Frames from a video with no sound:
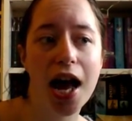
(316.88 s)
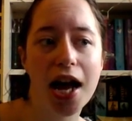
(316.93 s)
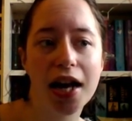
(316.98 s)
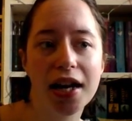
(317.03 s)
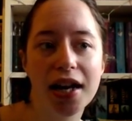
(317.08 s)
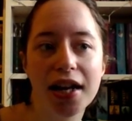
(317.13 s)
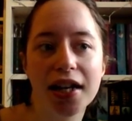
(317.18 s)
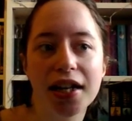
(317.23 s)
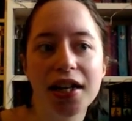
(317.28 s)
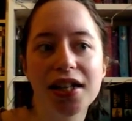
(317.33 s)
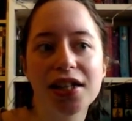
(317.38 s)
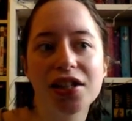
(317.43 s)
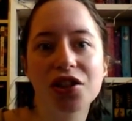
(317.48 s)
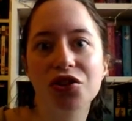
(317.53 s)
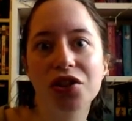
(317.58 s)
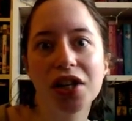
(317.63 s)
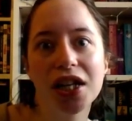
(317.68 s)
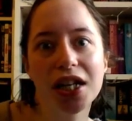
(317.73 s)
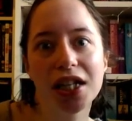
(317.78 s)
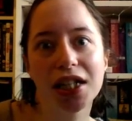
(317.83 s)
and then he's
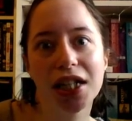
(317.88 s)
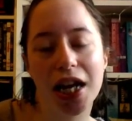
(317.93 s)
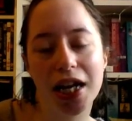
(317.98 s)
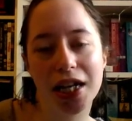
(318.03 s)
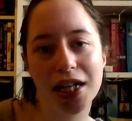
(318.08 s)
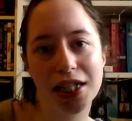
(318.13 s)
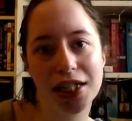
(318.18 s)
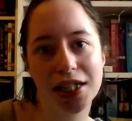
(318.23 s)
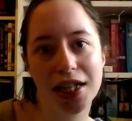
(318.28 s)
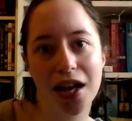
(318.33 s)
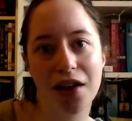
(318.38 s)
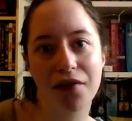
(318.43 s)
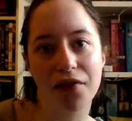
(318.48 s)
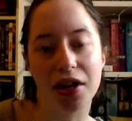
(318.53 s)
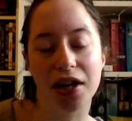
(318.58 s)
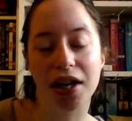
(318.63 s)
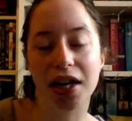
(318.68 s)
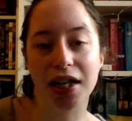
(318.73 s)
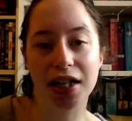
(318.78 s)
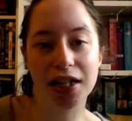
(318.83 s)
treated like a
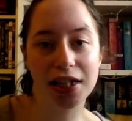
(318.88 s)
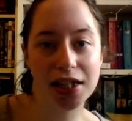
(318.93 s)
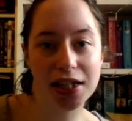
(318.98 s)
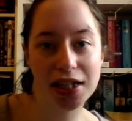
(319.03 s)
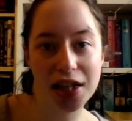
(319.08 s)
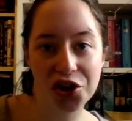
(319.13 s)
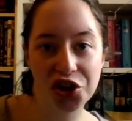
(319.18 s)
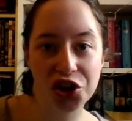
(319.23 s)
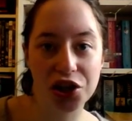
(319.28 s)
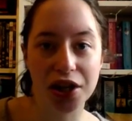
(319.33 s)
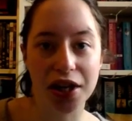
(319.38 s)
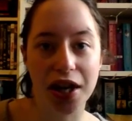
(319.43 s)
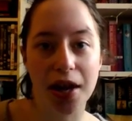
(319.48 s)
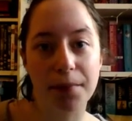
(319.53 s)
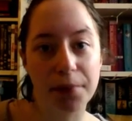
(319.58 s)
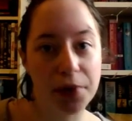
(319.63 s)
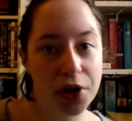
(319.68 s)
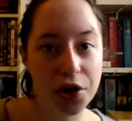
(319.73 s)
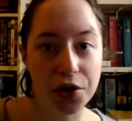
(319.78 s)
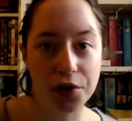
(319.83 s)
servant, and he's essentially
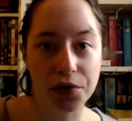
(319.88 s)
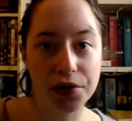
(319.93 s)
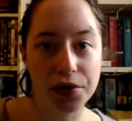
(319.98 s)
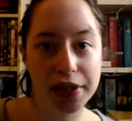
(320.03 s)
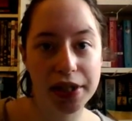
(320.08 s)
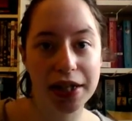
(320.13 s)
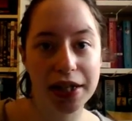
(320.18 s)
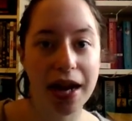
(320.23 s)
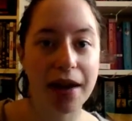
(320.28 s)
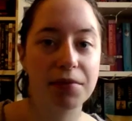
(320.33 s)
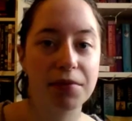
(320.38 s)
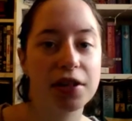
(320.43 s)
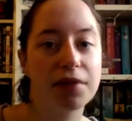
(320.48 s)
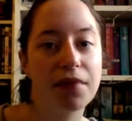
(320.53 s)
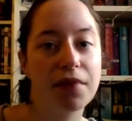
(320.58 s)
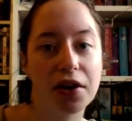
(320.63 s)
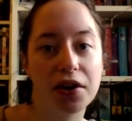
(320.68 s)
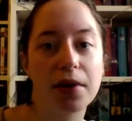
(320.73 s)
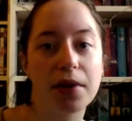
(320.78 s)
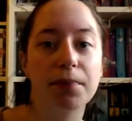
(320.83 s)
abused and kept
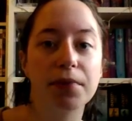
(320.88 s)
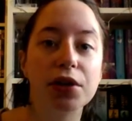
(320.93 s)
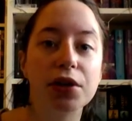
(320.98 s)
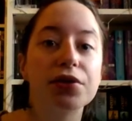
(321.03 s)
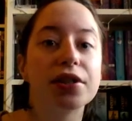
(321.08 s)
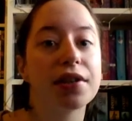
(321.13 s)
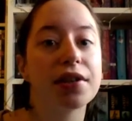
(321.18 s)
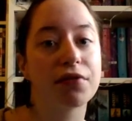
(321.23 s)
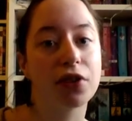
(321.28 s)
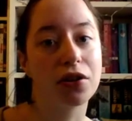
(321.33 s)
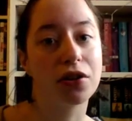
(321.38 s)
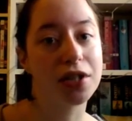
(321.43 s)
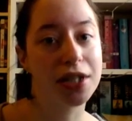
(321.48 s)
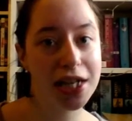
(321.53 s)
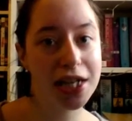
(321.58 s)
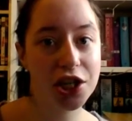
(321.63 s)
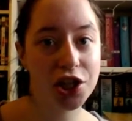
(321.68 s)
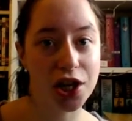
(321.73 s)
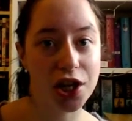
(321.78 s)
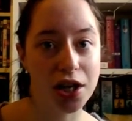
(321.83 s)
in very abusive
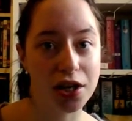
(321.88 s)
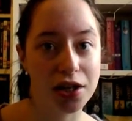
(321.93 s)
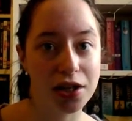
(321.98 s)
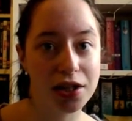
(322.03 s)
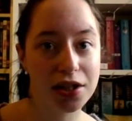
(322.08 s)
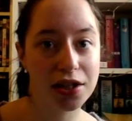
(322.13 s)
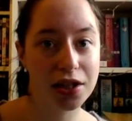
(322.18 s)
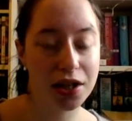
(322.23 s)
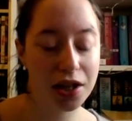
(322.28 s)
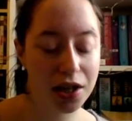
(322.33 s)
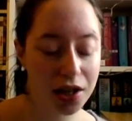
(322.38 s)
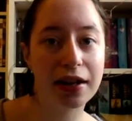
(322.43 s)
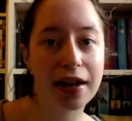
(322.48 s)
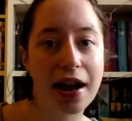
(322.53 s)
conditions.